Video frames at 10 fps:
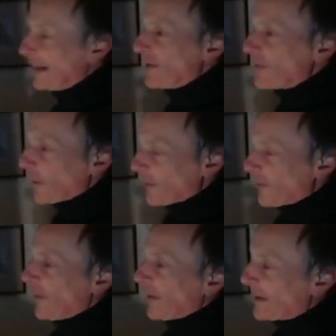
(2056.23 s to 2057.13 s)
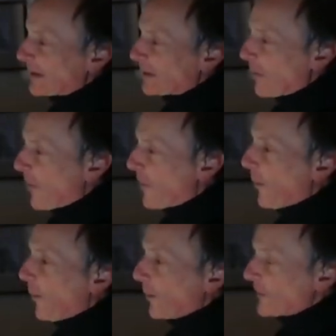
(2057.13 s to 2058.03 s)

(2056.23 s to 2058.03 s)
sort of funny little thought